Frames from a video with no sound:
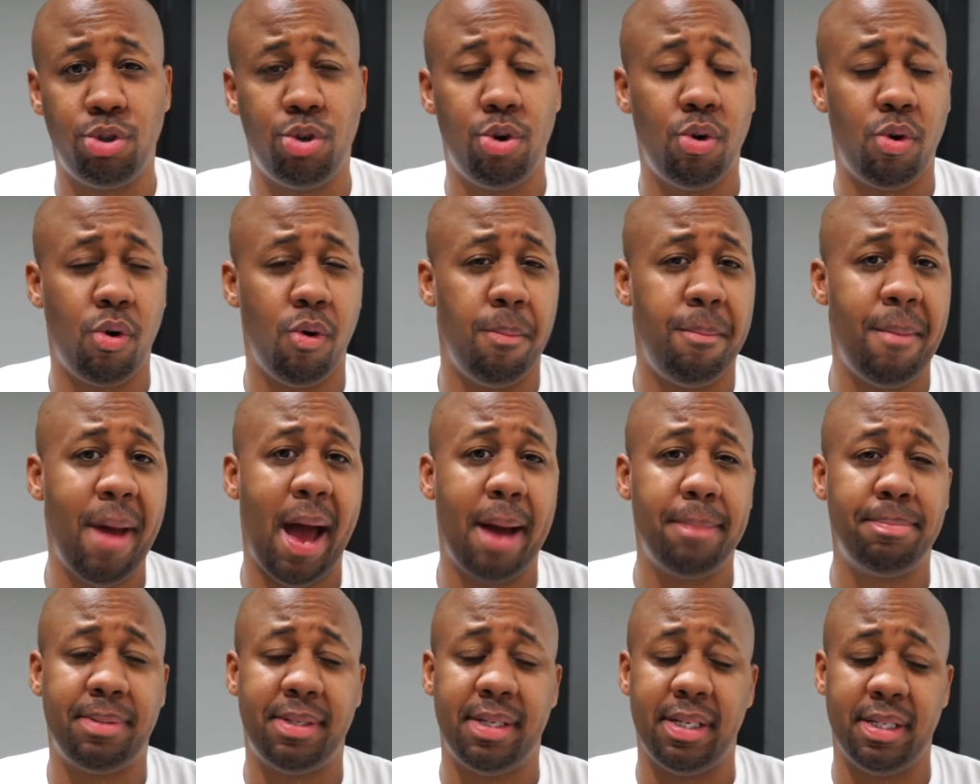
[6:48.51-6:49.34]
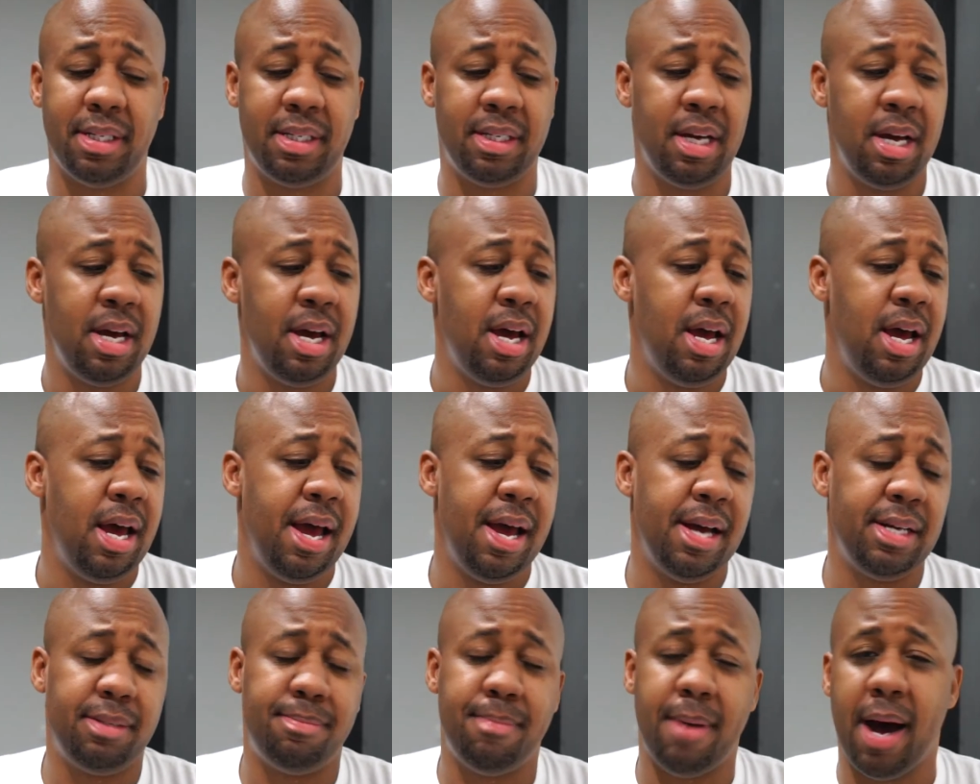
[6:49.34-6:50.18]
Google Maps
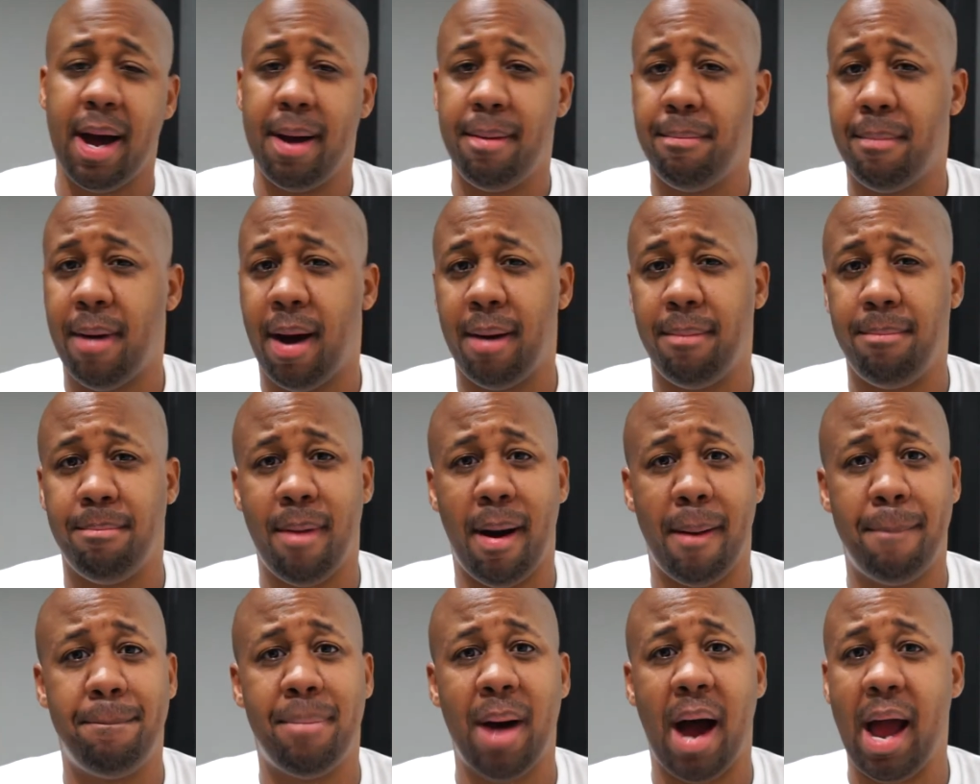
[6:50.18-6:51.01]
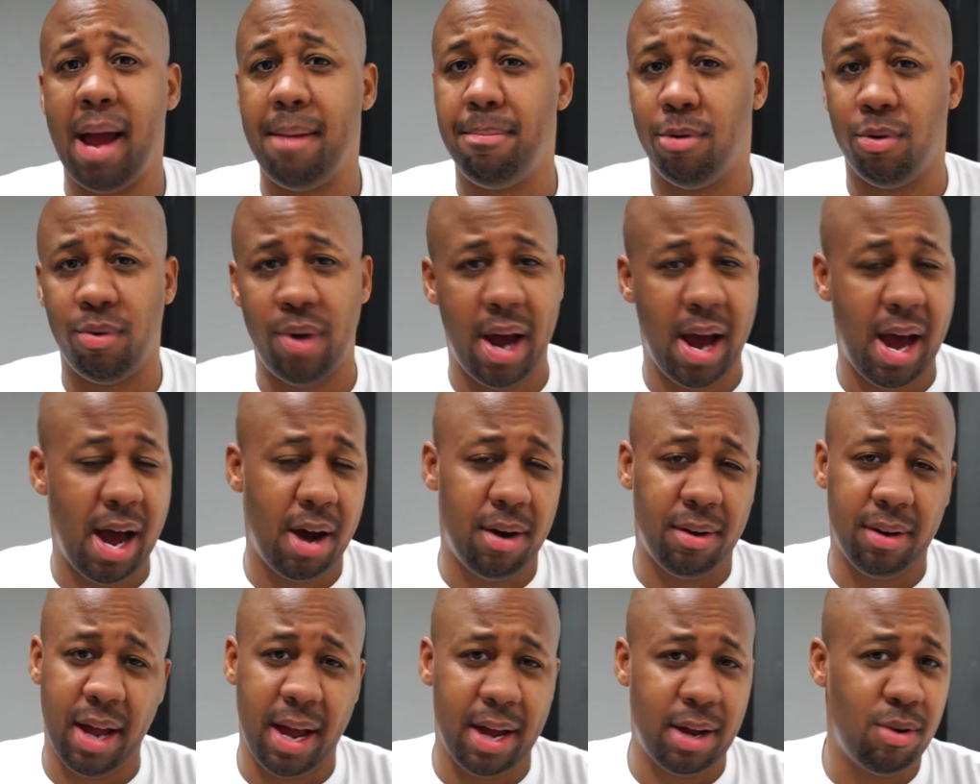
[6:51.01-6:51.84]
is my Bible
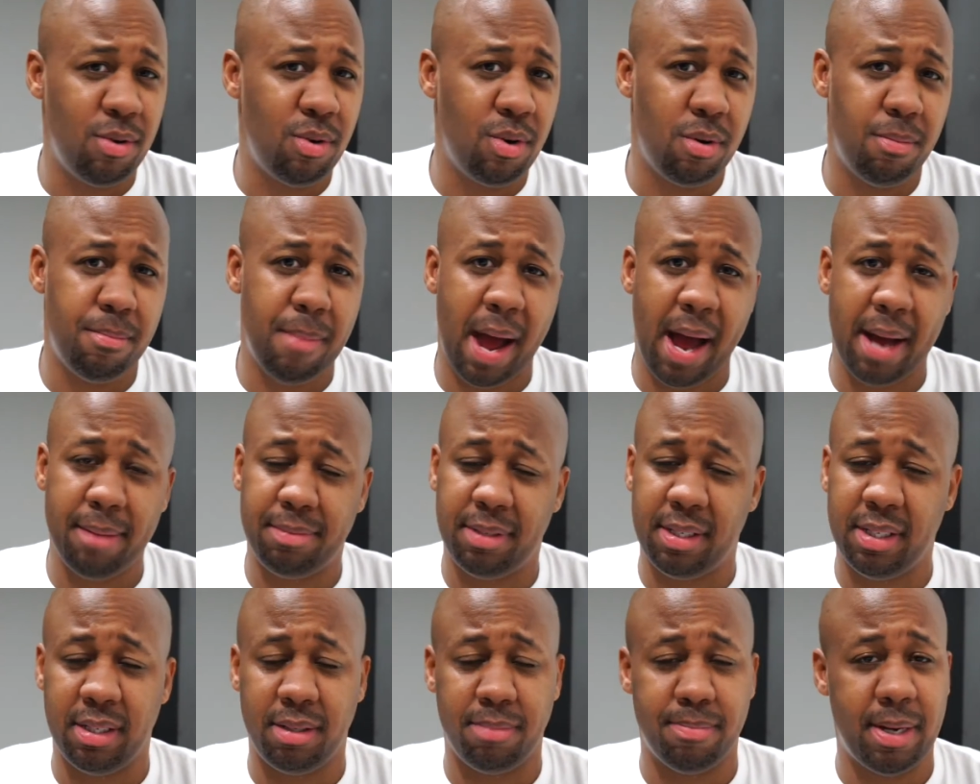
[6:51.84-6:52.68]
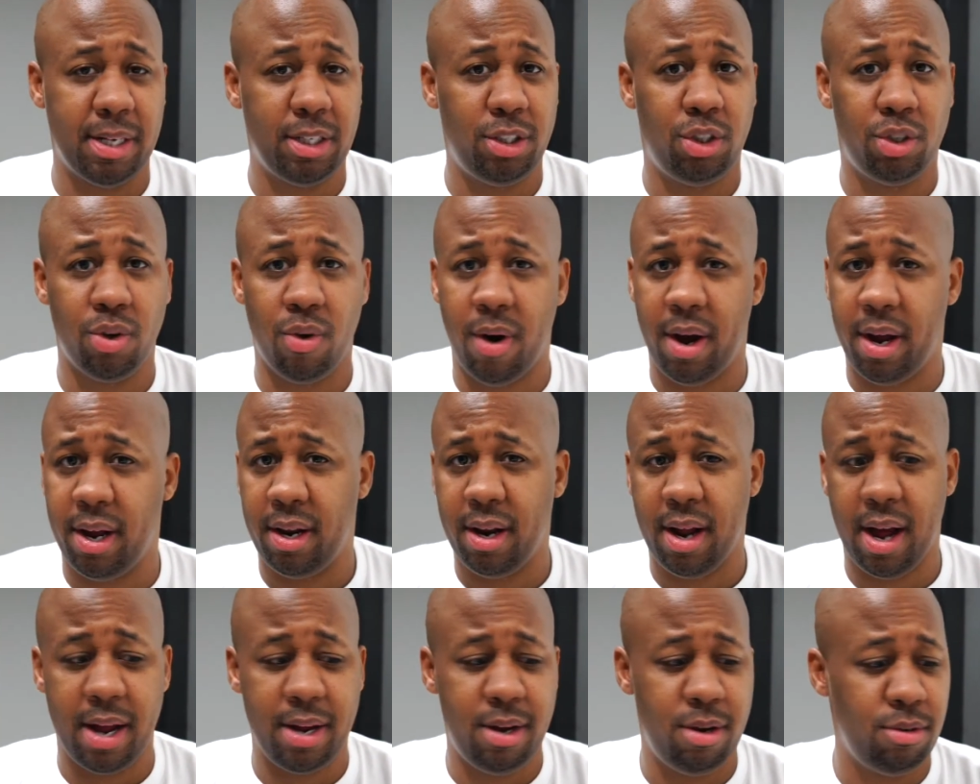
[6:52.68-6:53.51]
now. Like, Google Maps is my joint.
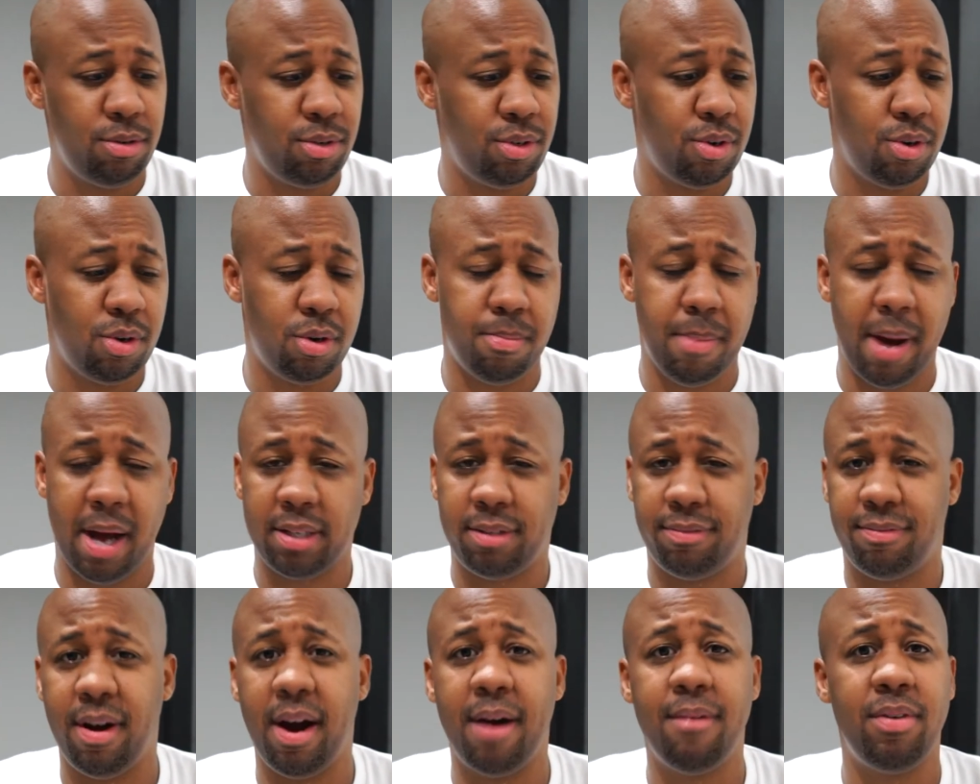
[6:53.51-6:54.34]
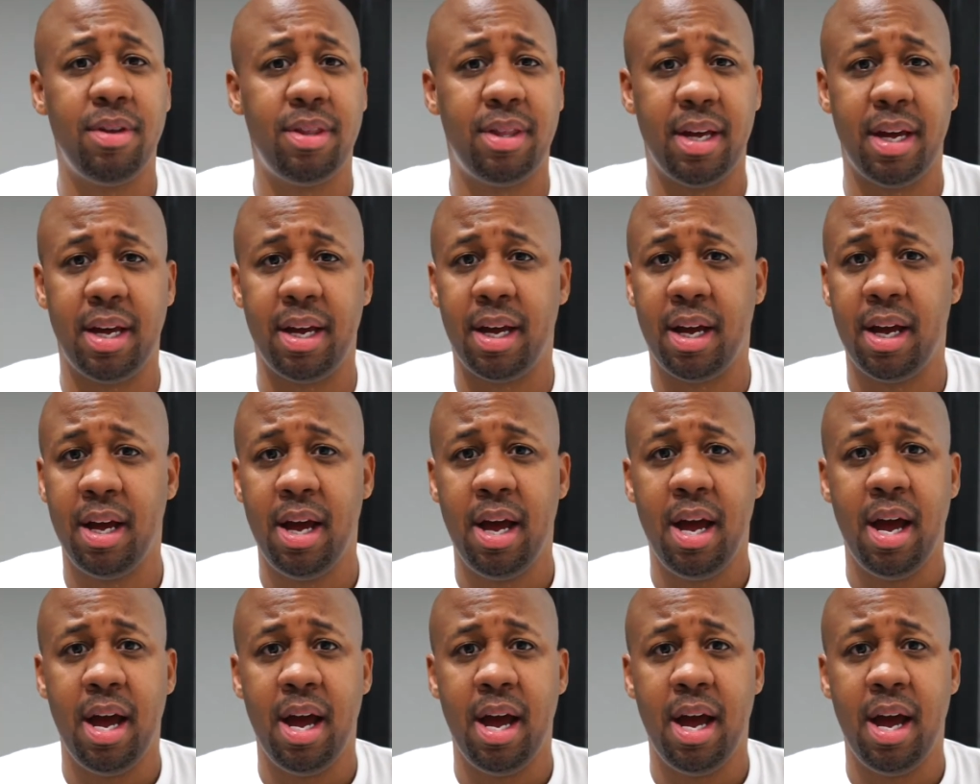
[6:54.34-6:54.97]
I use Google Maps for everything.